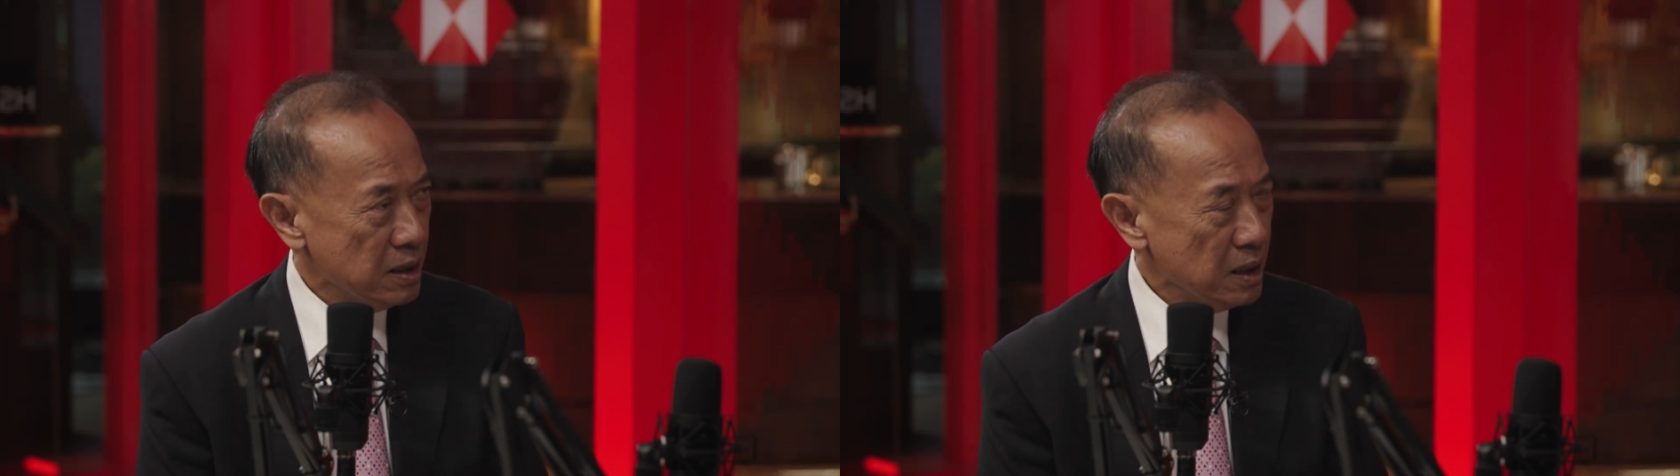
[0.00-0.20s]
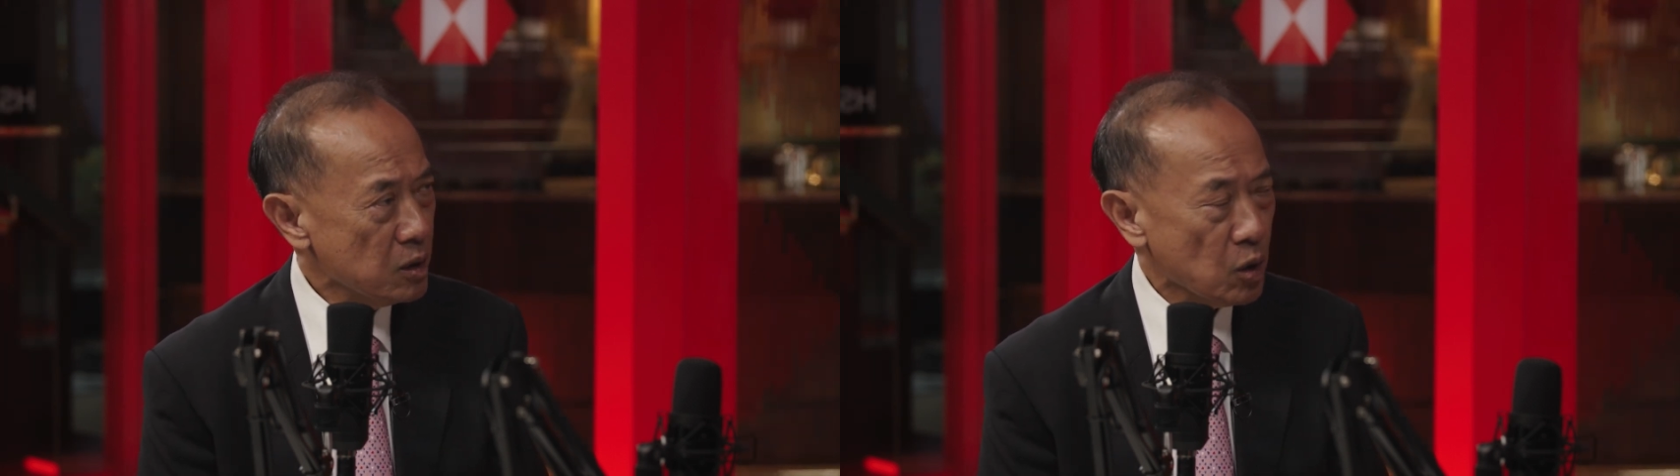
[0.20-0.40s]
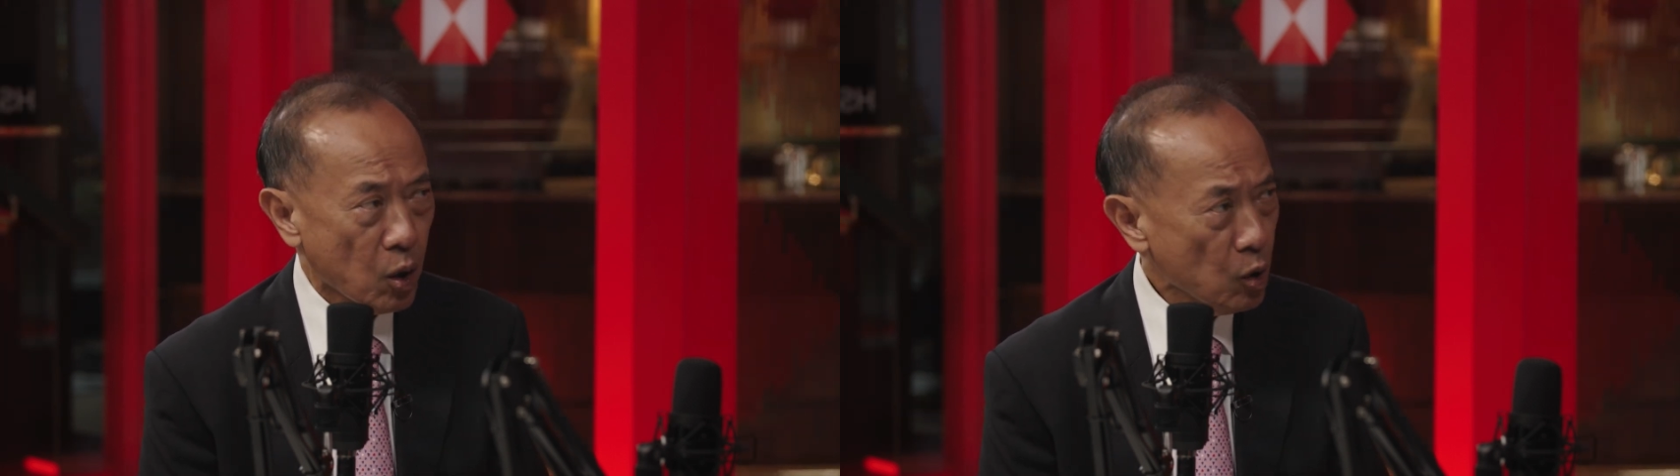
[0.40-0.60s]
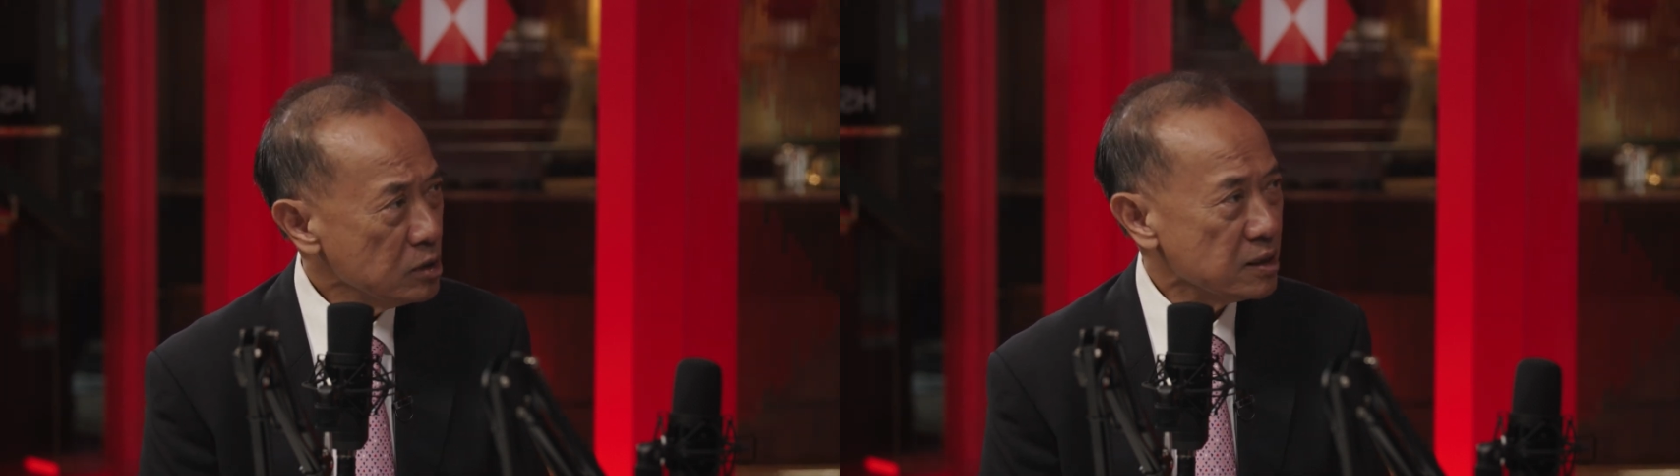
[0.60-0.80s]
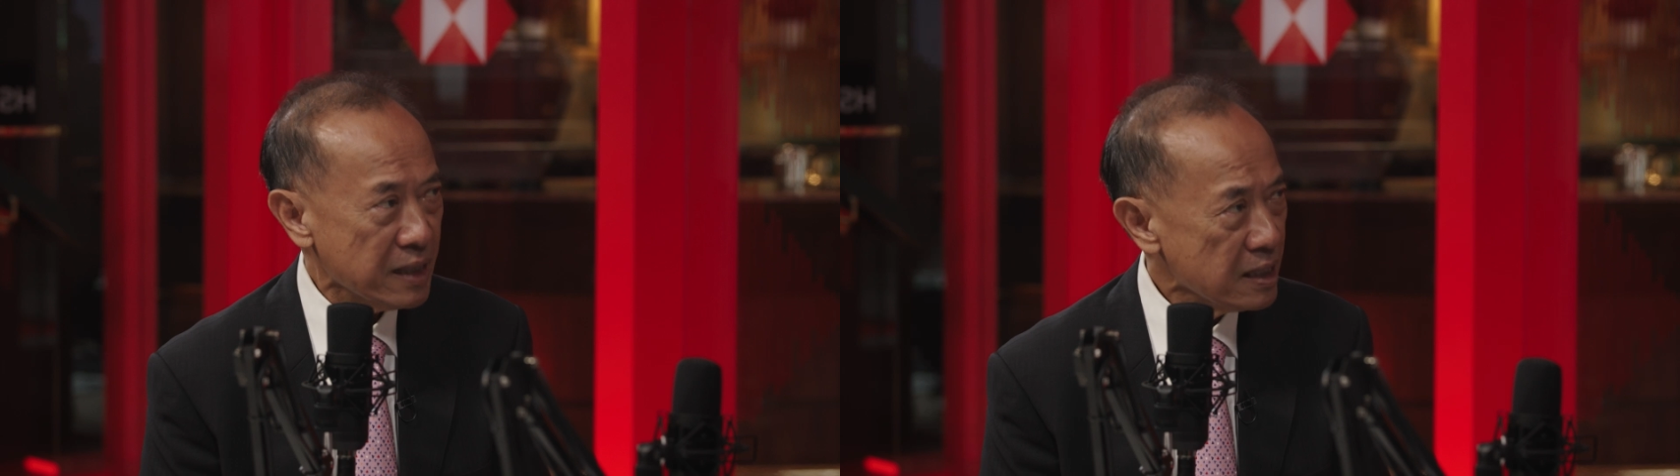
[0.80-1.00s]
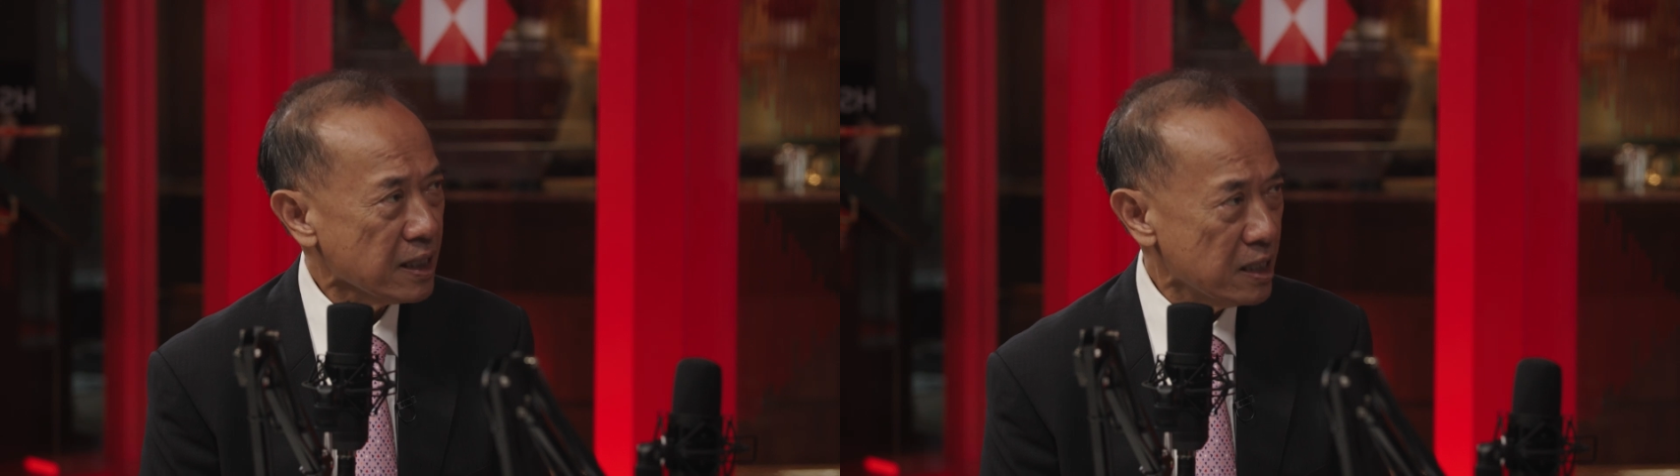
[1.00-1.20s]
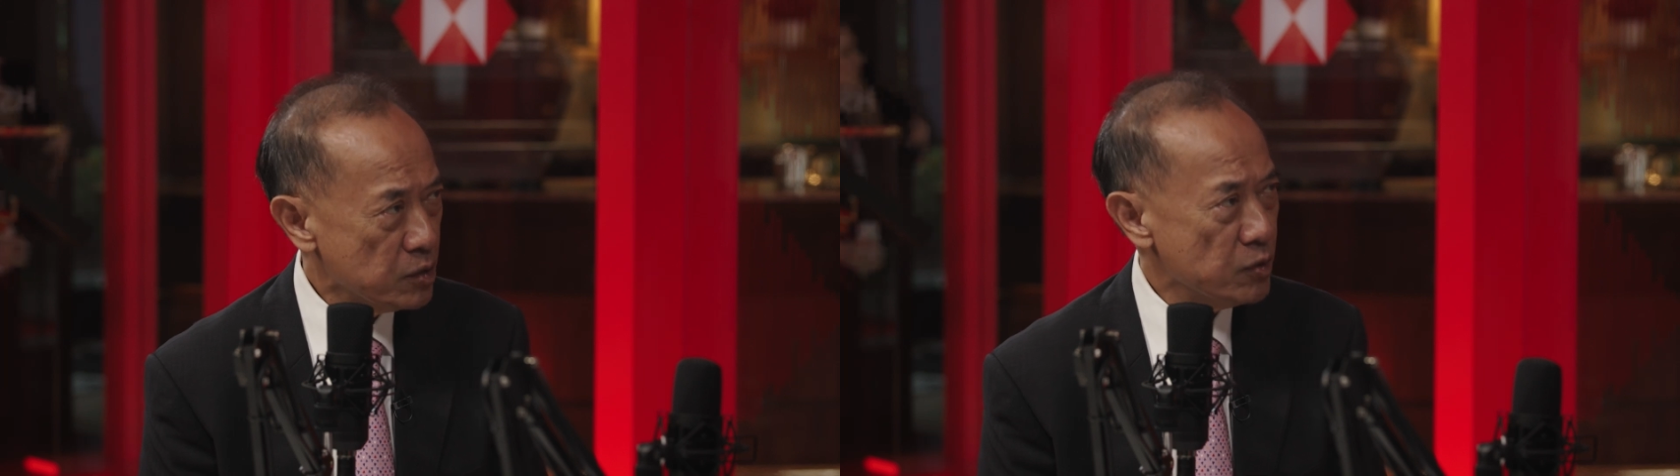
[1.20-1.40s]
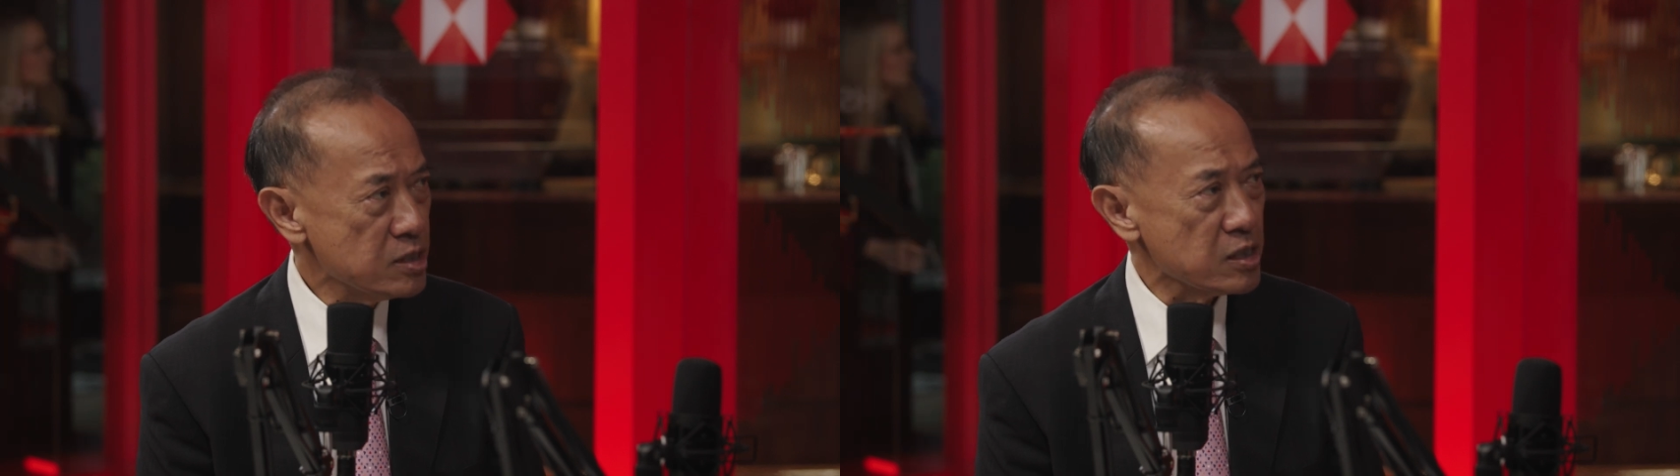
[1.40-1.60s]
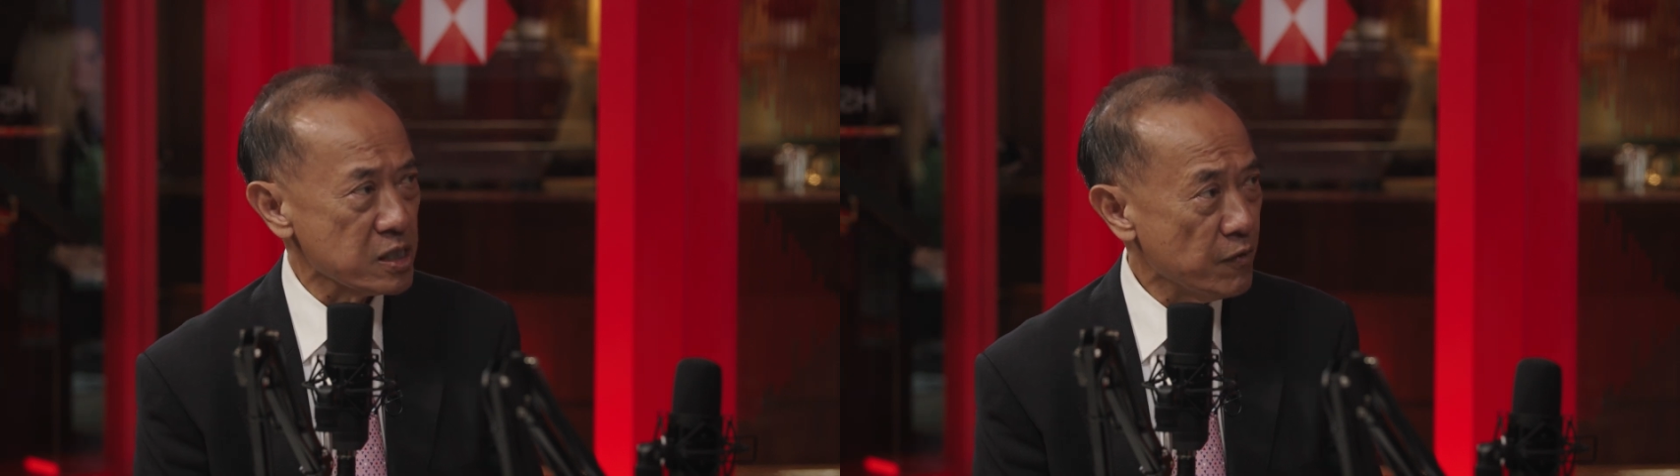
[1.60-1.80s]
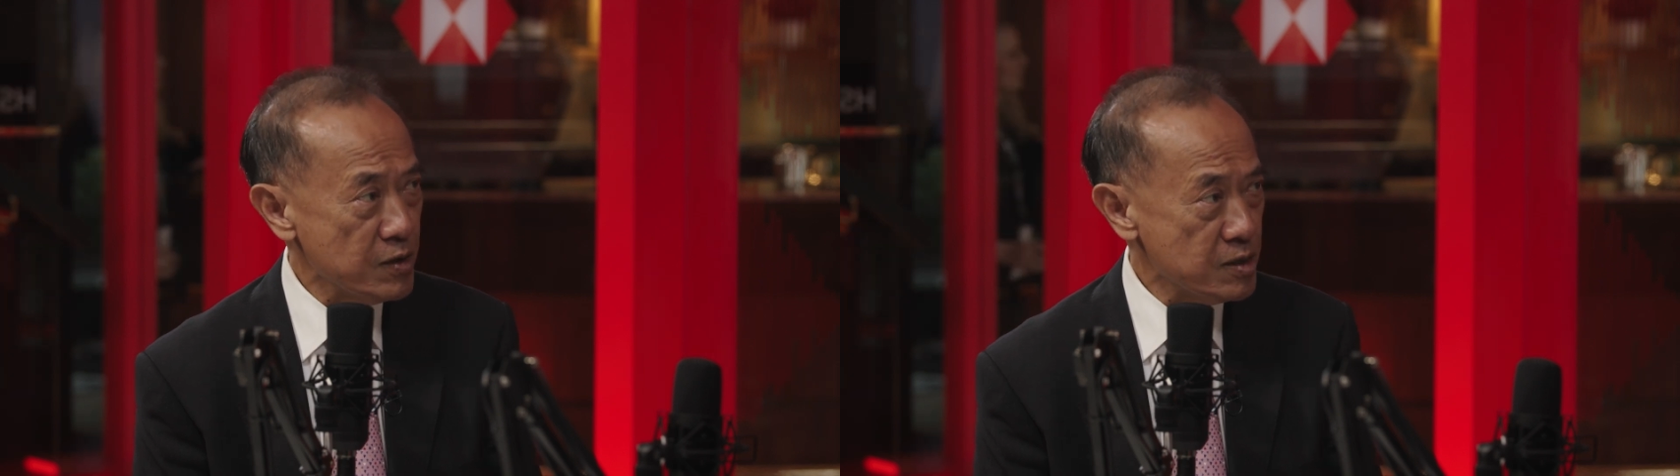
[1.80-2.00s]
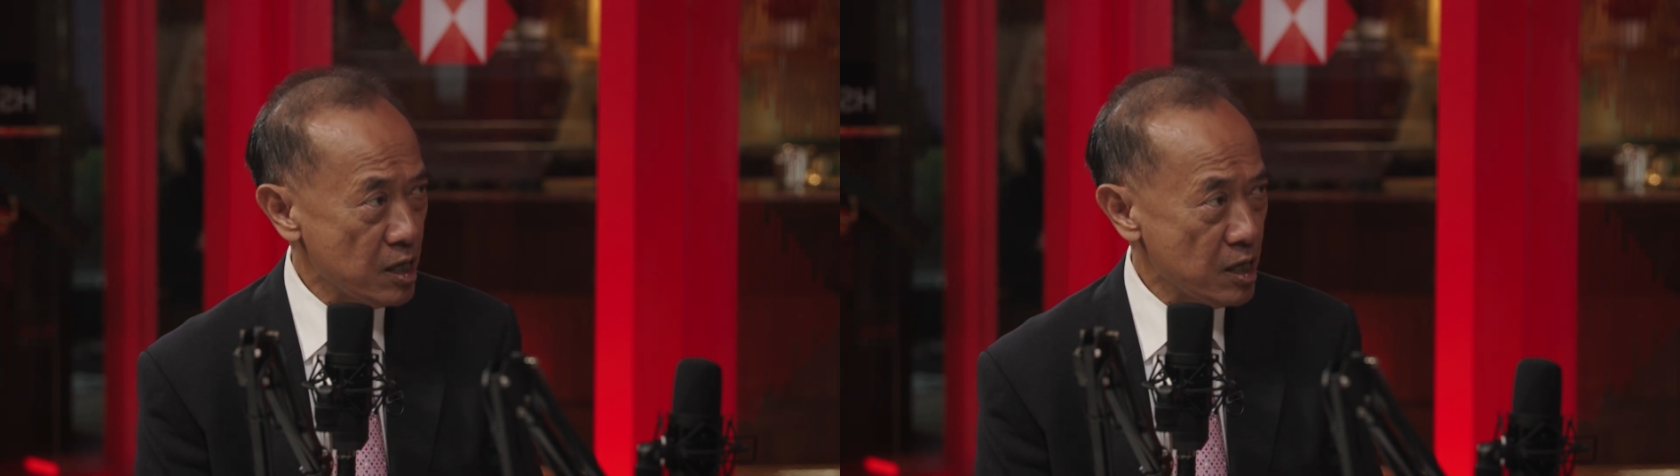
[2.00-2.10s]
in all the 10 countries of Southeast